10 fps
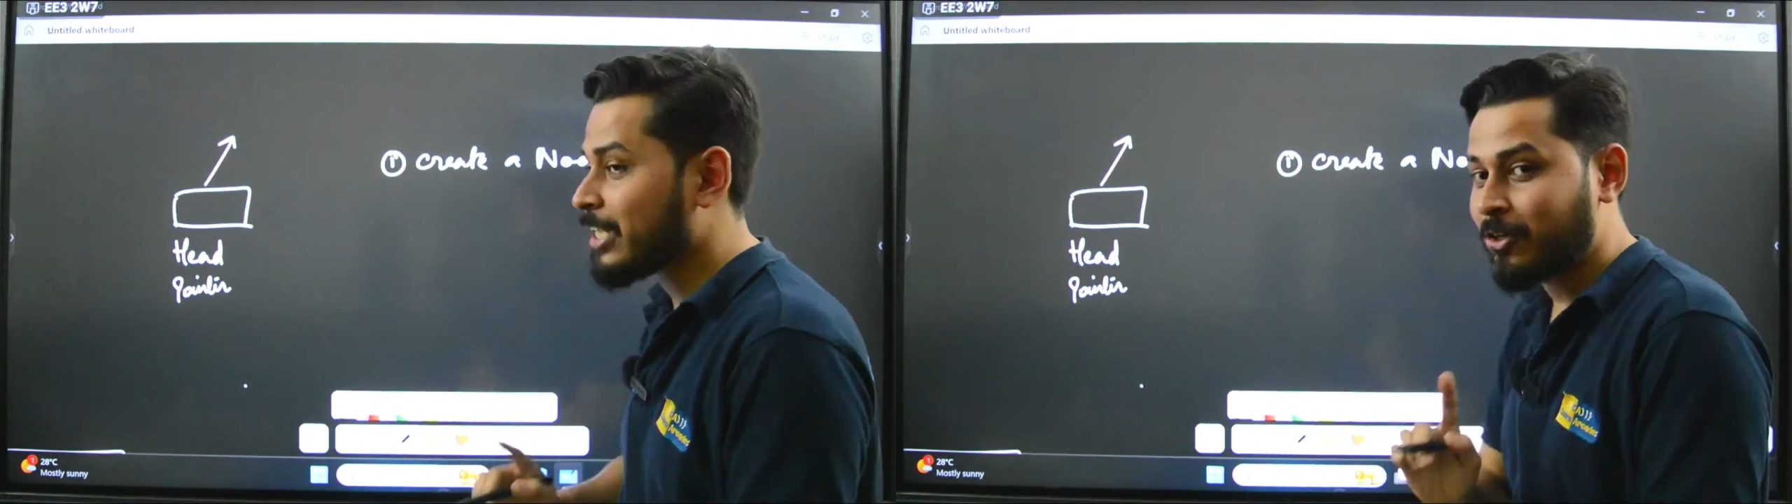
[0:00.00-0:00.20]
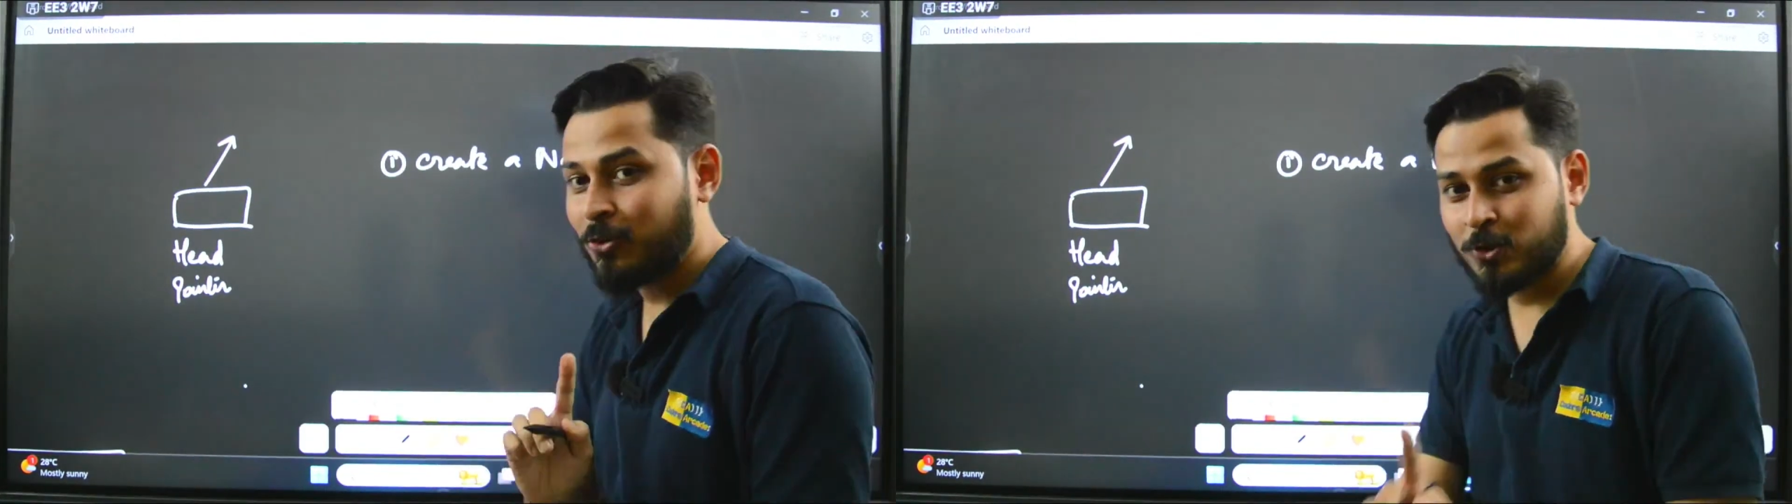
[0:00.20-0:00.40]

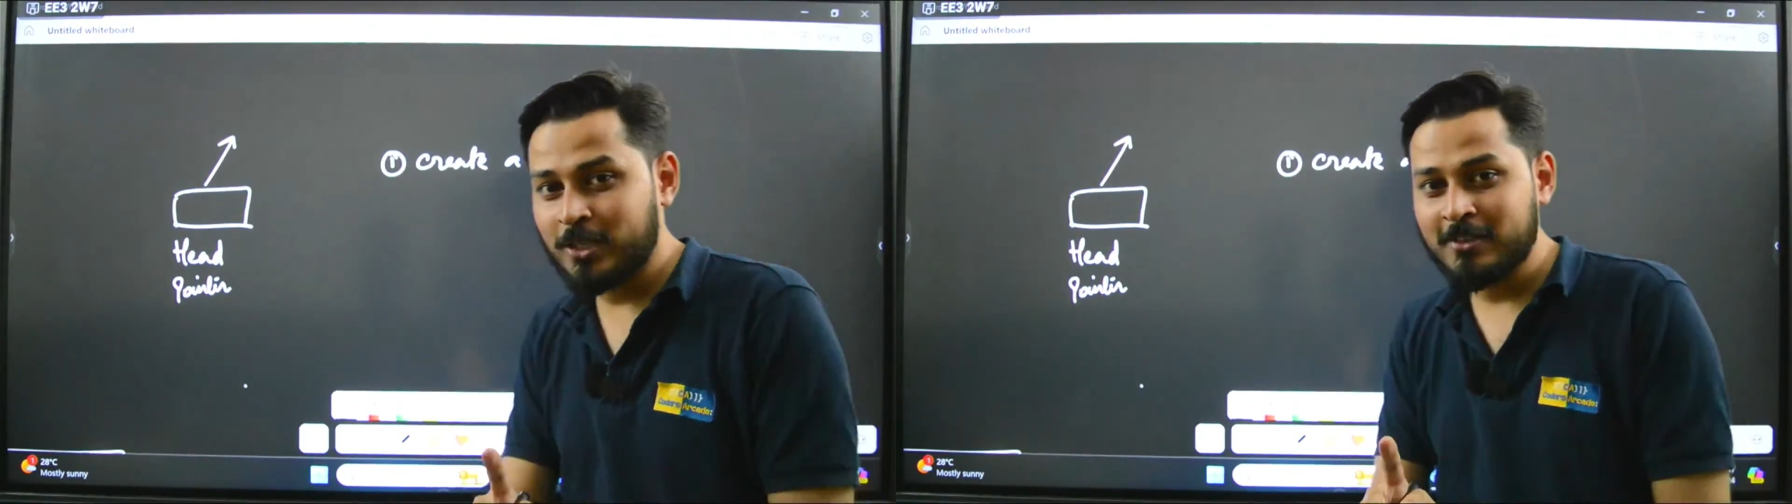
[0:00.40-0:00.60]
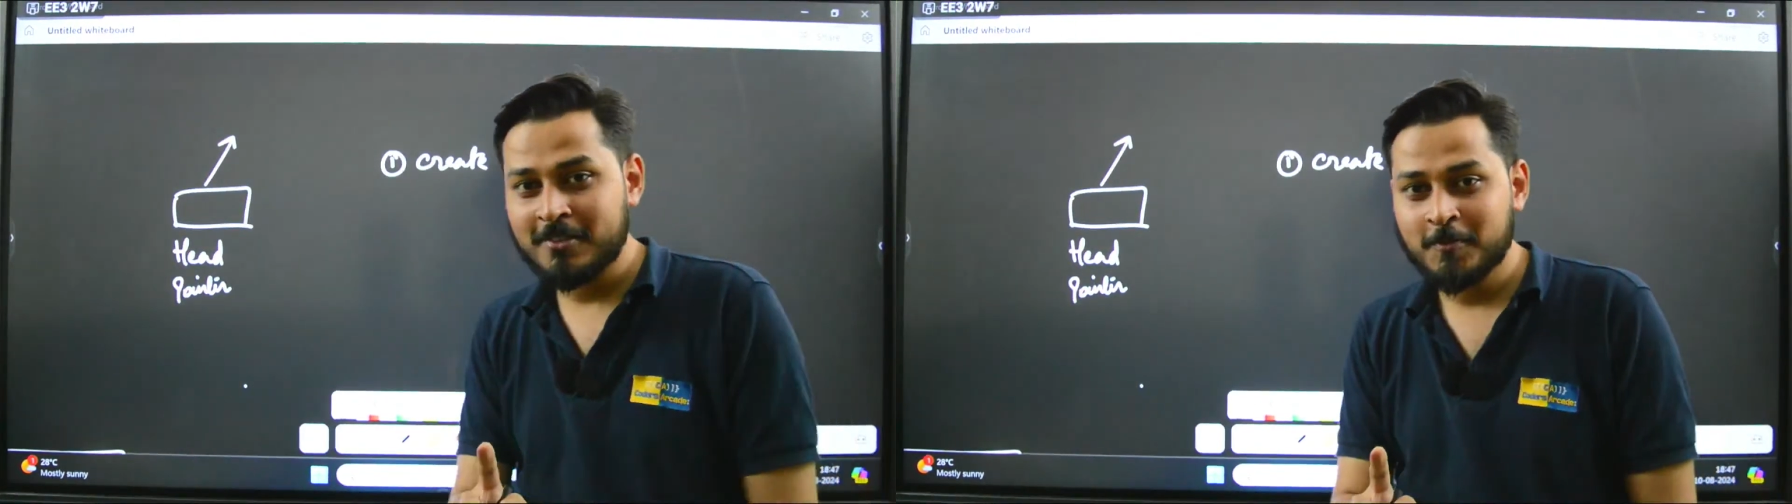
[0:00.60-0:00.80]
node,
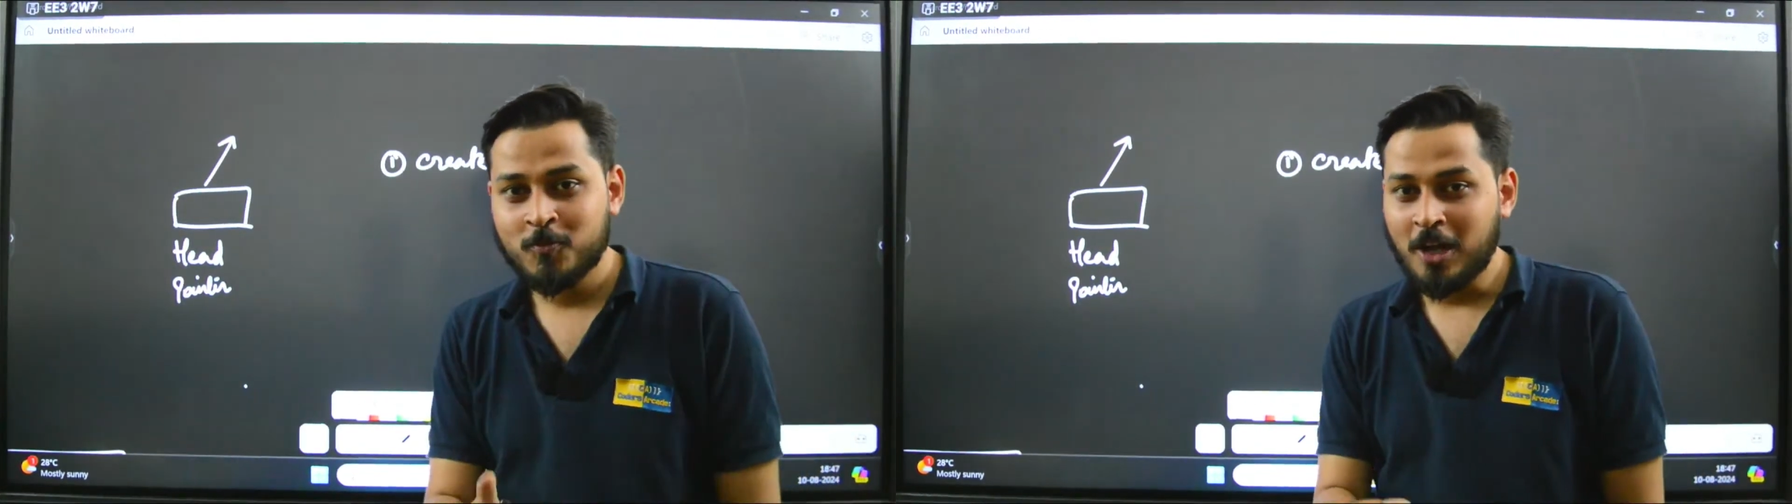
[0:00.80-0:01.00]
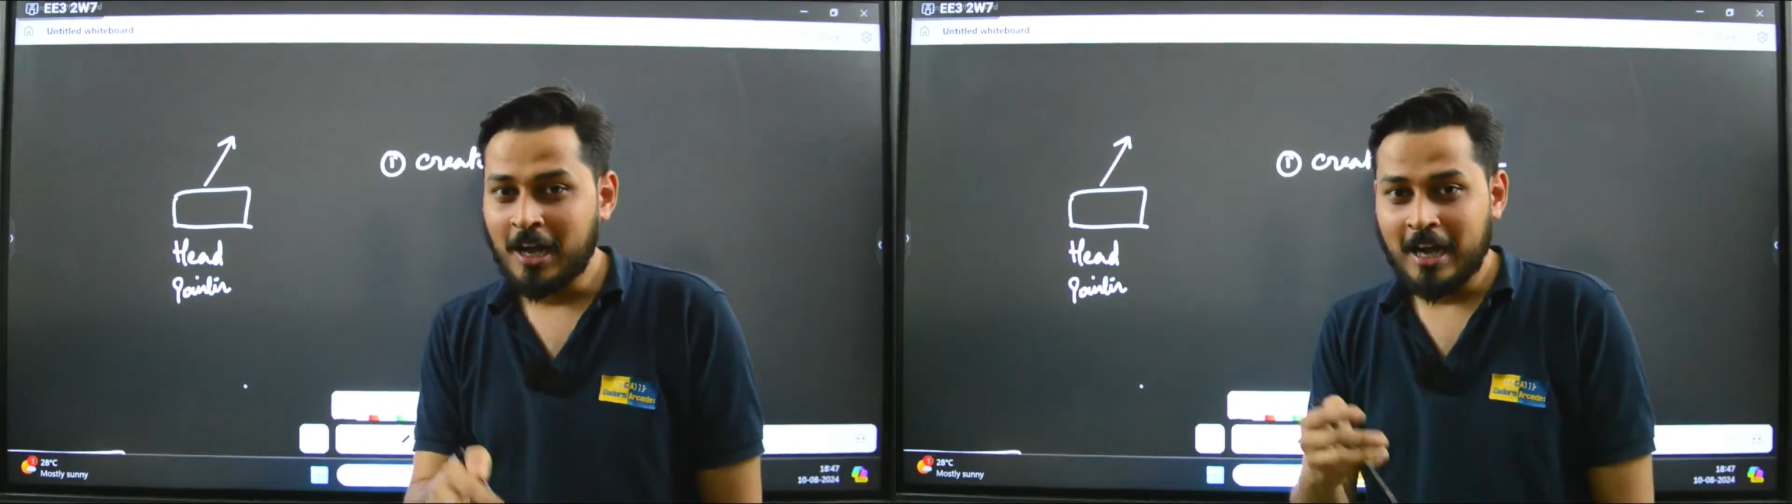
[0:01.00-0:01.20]

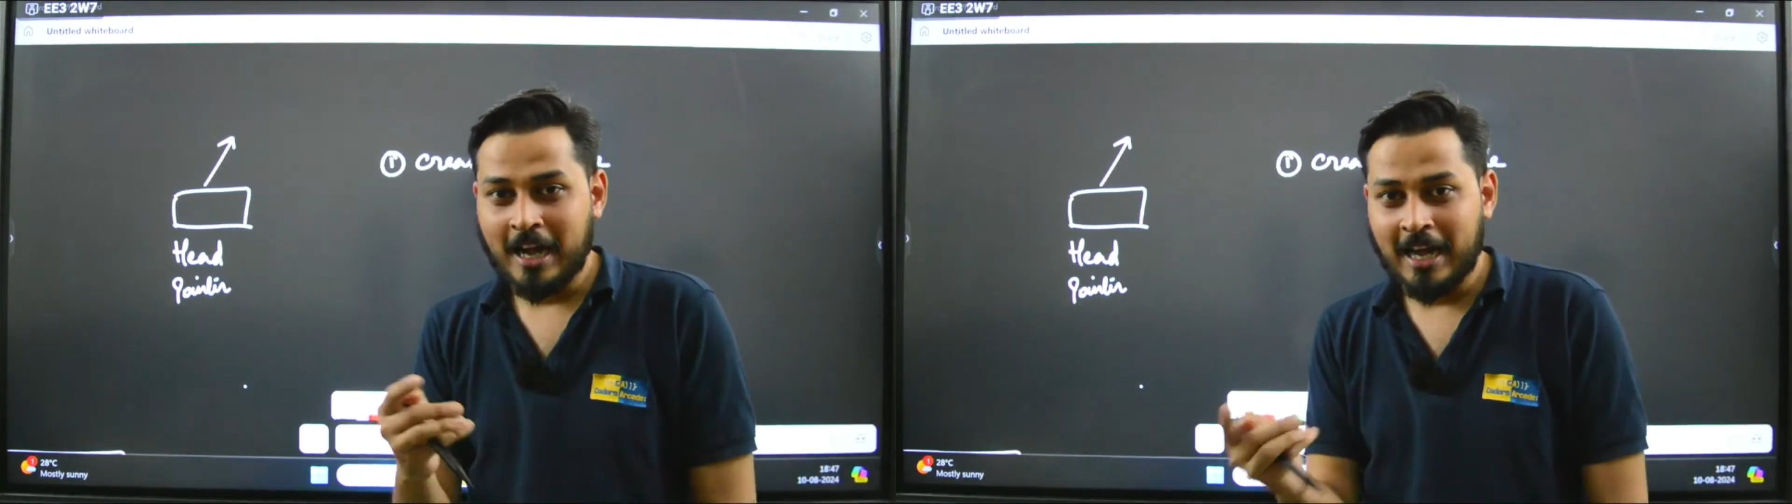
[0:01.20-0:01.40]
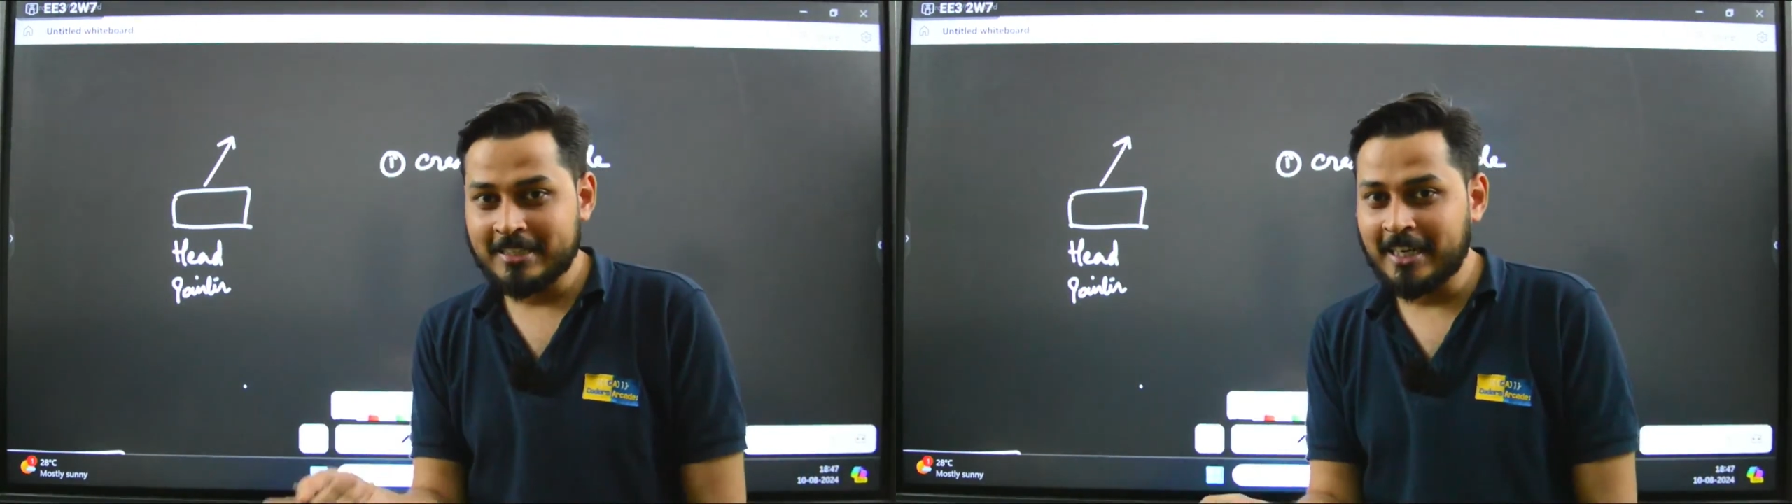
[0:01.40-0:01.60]

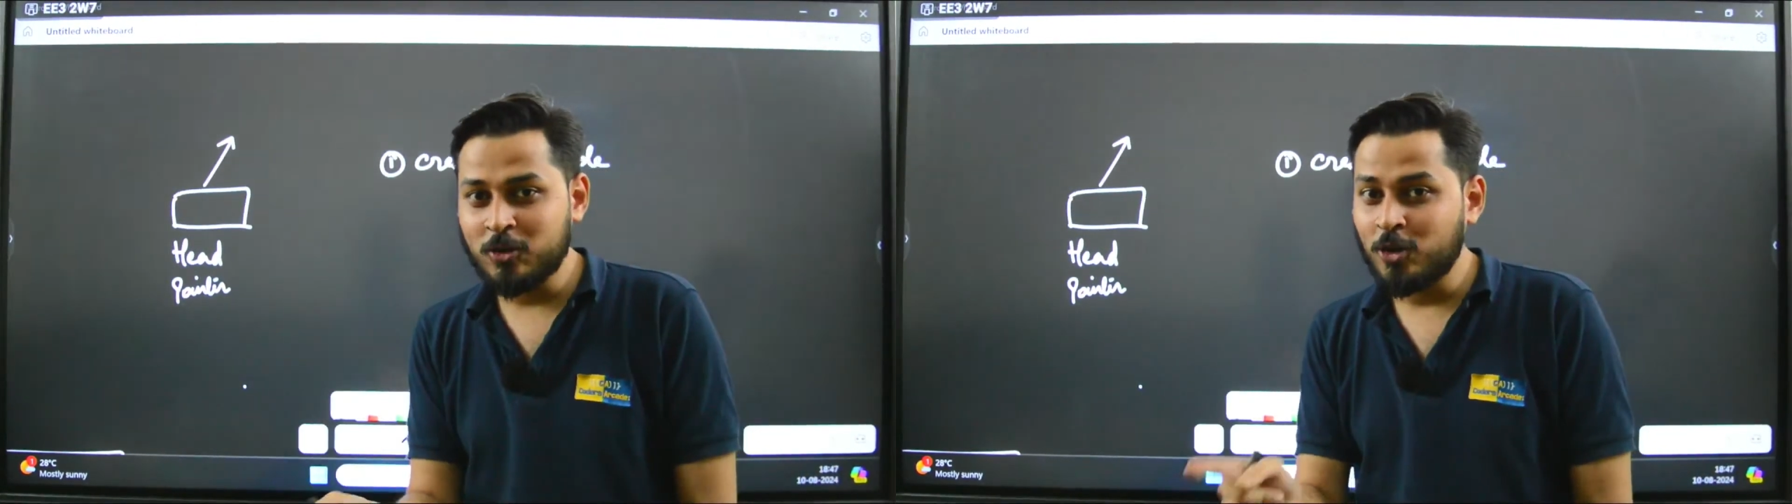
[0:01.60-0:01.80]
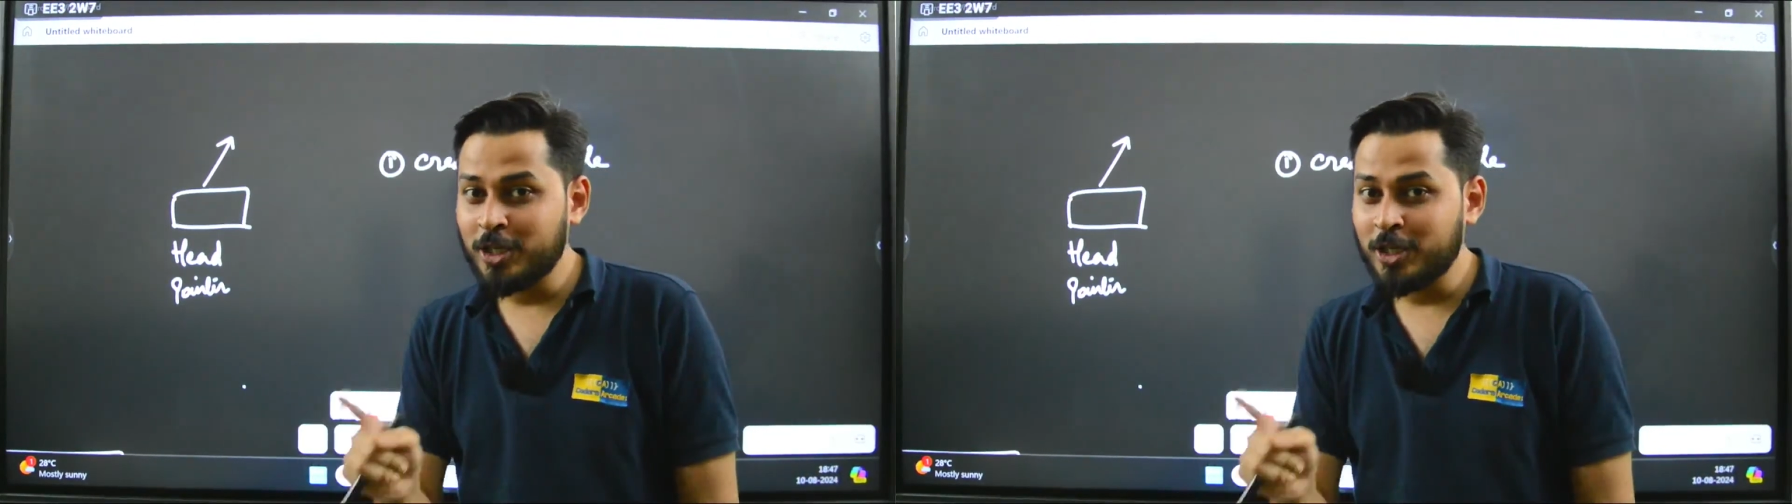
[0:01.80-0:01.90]
as I told you,